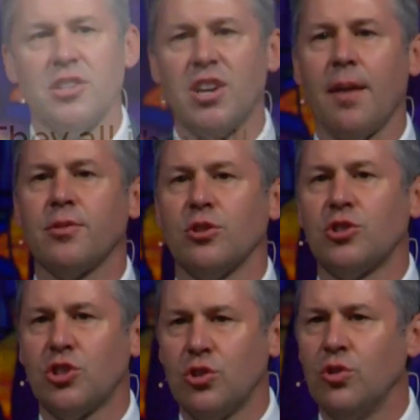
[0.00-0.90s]
chapter
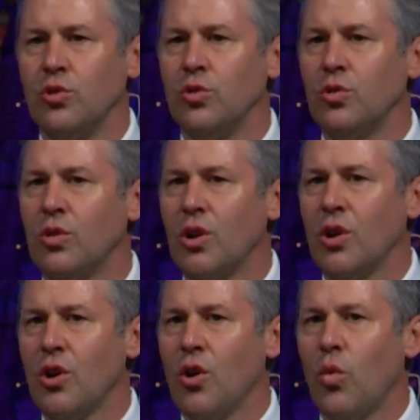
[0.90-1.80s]
2
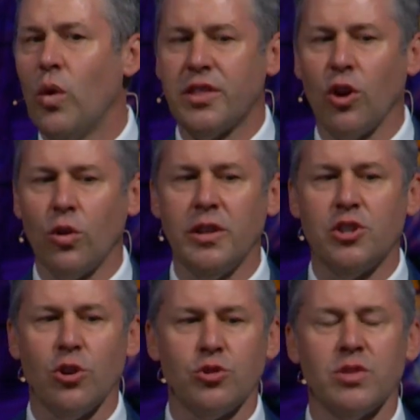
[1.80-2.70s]
what the early
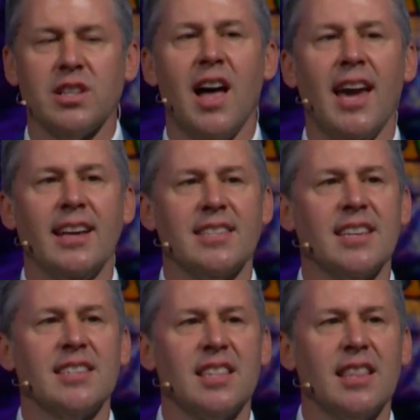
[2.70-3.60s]
church was like, it
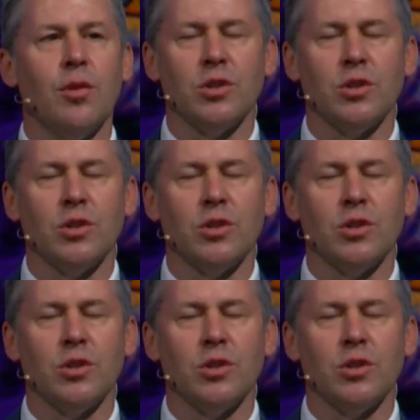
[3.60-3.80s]
says that they were